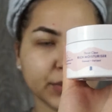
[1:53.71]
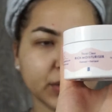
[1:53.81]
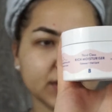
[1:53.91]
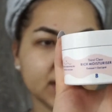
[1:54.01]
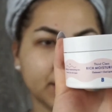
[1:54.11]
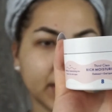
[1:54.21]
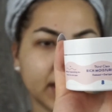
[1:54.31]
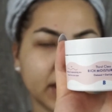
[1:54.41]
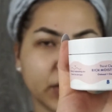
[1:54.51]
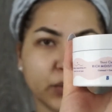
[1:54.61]
Beauty
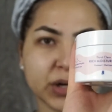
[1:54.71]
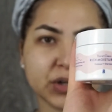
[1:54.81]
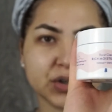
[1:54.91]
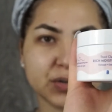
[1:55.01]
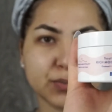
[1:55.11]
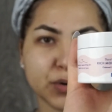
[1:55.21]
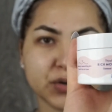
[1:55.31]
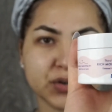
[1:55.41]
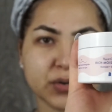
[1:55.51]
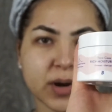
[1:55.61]
Bay Rich
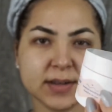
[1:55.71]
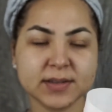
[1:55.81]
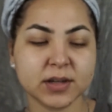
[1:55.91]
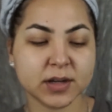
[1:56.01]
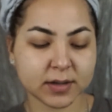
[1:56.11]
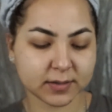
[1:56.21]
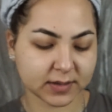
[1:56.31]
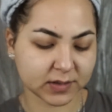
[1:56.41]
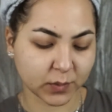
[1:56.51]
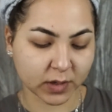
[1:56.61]
Moisturizer.
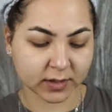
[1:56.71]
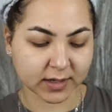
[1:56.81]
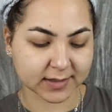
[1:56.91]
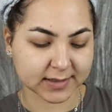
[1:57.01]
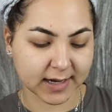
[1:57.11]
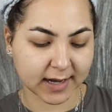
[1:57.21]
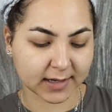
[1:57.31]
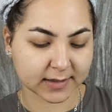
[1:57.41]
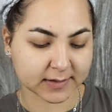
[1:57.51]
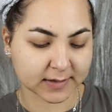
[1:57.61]
This one
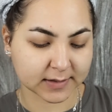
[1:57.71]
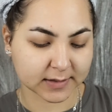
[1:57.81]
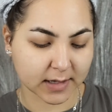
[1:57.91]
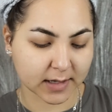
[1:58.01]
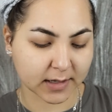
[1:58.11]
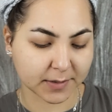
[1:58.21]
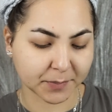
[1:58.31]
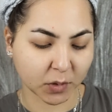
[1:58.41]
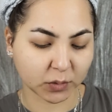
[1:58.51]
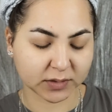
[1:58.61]
contains
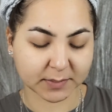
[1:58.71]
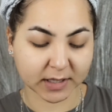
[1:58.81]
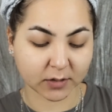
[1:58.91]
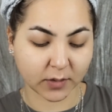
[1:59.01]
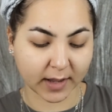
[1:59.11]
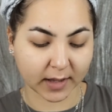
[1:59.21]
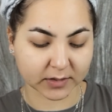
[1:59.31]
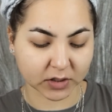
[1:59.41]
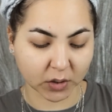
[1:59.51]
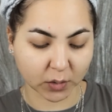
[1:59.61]
oatmeal
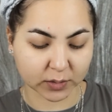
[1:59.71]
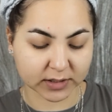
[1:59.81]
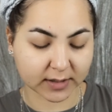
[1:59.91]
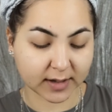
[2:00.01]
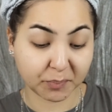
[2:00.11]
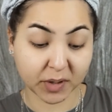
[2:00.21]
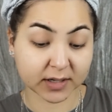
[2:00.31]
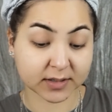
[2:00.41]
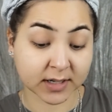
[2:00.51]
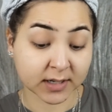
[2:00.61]
and oat
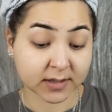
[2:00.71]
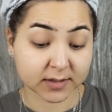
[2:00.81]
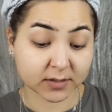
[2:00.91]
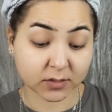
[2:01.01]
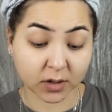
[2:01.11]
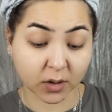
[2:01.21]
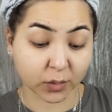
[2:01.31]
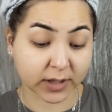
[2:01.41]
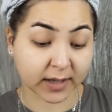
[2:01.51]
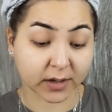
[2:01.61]
lipid. Still don't know what
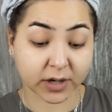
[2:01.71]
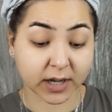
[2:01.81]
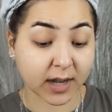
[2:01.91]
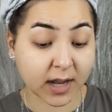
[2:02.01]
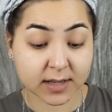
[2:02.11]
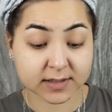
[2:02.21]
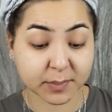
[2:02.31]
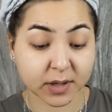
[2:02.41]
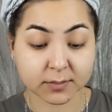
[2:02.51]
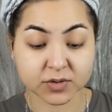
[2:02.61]
that ingredient is, but I'm